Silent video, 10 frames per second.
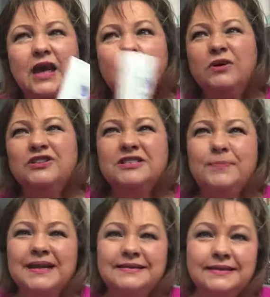which is
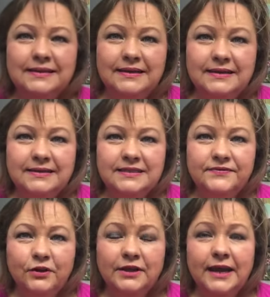basically an
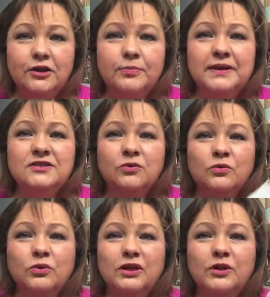exfoliator, but it's a
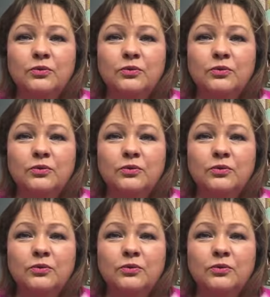really,